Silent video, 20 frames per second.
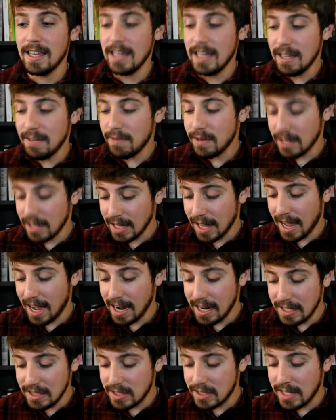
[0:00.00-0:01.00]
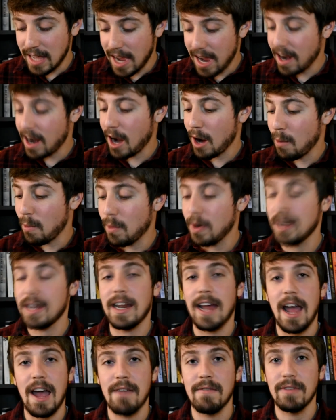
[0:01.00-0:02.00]
even lines that I
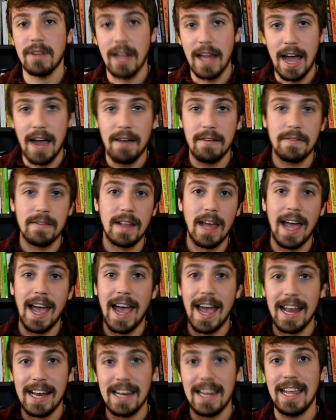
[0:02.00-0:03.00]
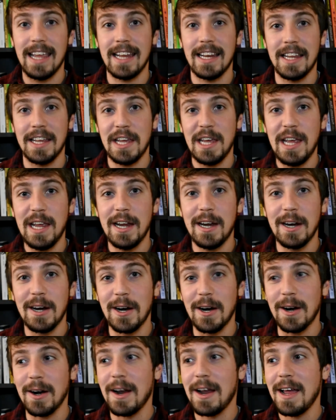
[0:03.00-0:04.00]
wouldn't have laughed at in
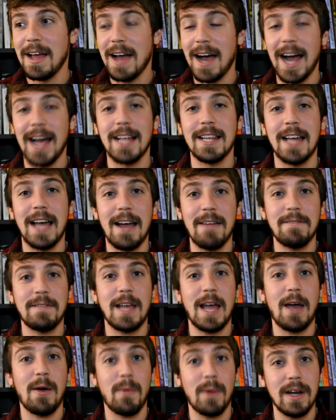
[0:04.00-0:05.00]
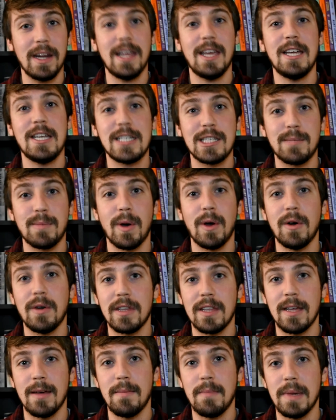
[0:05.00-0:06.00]
here, I laughed at when he spoke
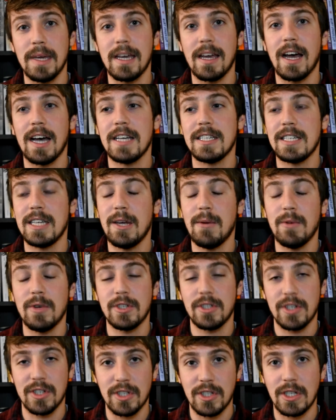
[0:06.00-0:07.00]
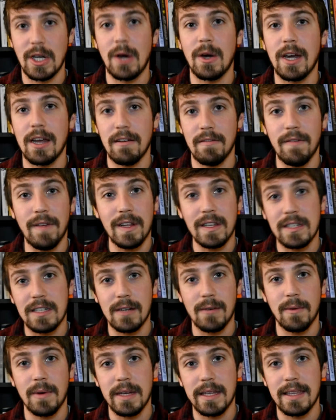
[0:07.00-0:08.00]
them because he was just so
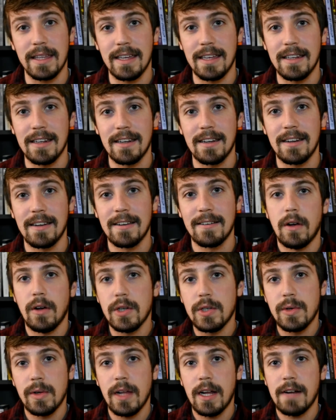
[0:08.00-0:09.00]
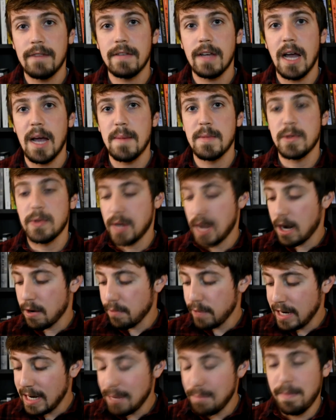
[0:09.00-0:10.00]
convincing with it. Also, a lot of times when I
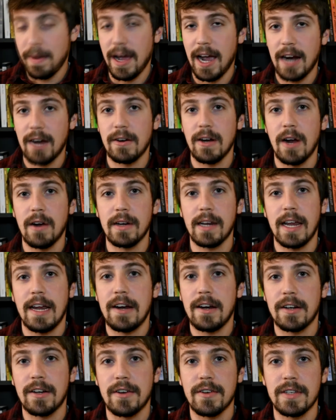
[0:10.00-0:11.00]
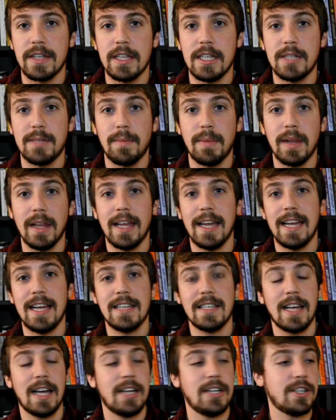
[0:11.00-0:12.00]
read background characters in these
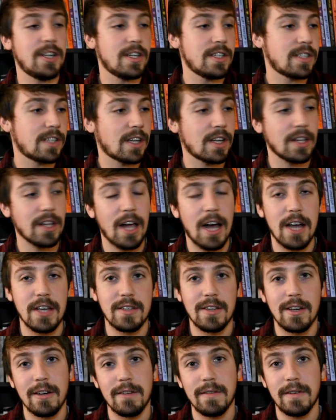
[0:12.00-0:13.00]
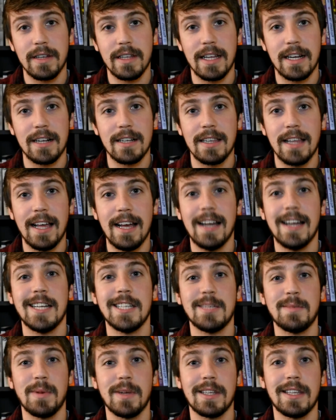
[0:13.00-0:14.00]
plays, I just gloss over their
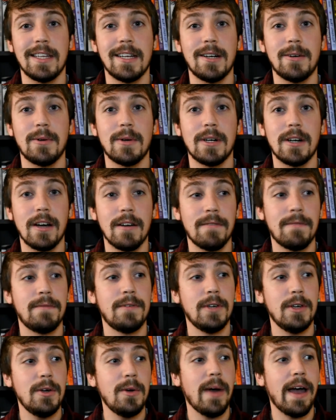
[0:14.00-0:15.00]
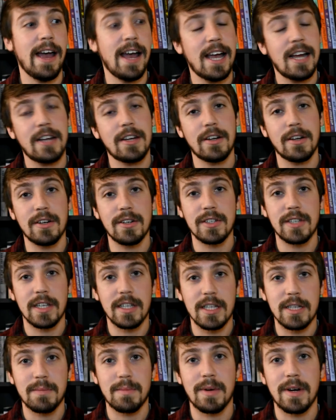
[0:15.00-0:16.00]
lines, but there were a few actors in
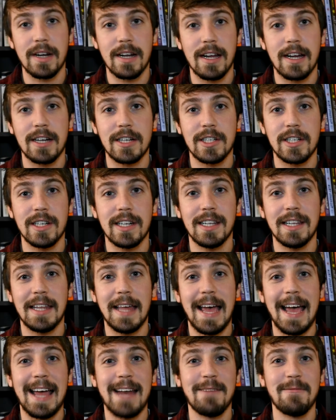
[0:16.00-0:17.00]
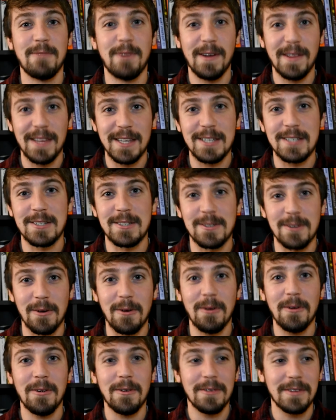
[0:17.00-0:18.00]
this production that really
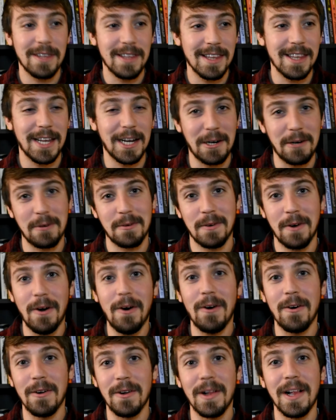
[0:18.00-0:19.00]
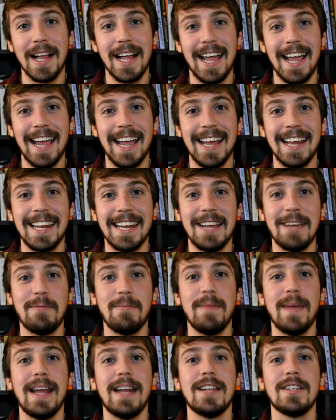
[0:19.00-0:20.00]
sold their role, and it
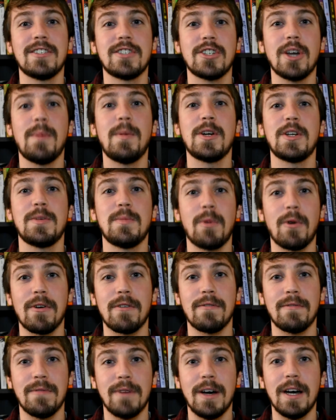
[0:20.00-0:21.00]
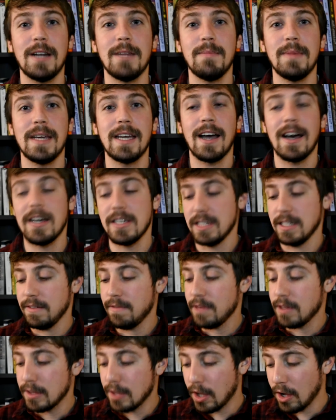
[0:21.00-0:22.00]
made it so much more fun because
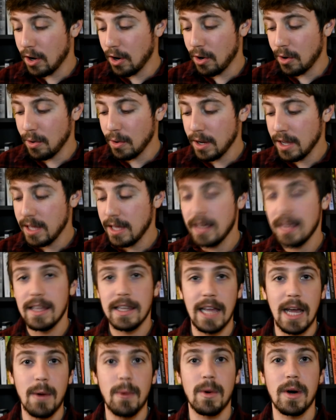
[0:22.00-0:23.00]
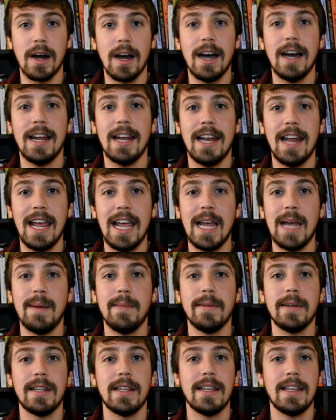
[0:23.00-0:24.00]
even though they were
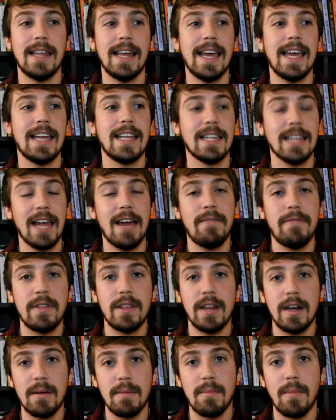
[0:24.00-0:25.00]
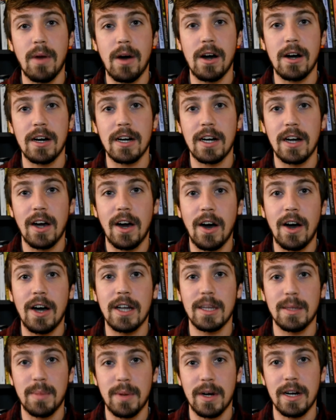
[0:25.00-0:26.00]
unnamed, they left their mark
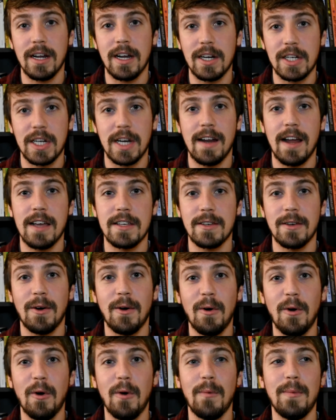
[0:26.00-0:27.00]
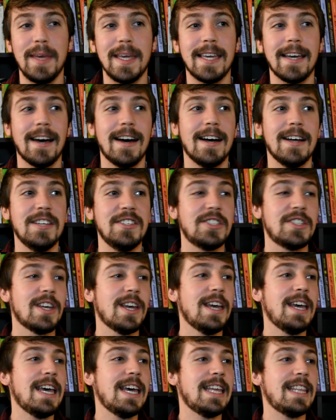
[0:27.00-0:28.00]
on the production as a whole because
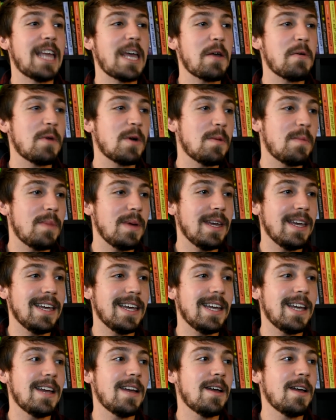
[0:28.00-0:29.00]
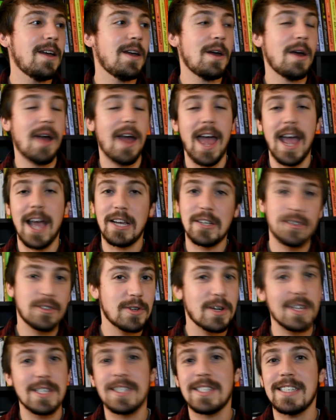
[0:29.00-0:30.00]
they would be
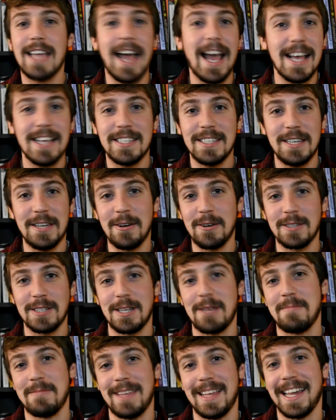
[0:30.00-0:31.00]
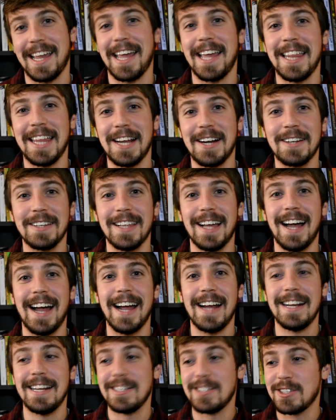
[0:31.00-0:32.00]
extra sassy or something in their
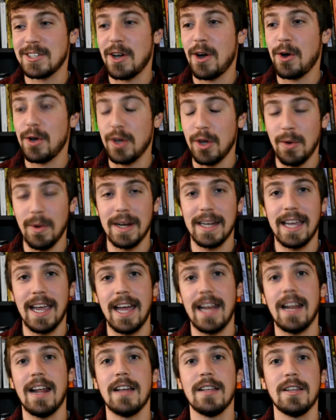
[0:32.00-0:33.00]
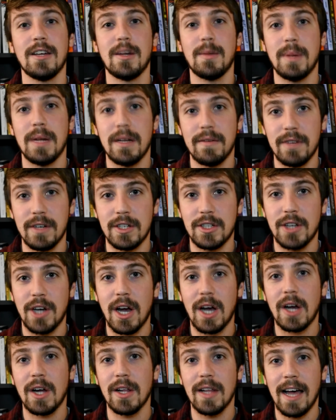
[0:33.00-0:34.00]
line, and so you would get a little bit of a
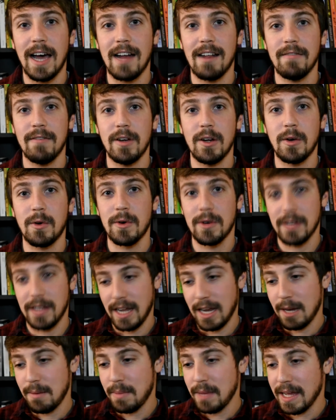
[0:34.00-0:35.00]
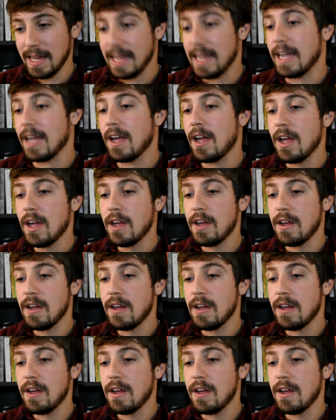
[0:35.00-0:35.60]
chuckle out of it, or they'd be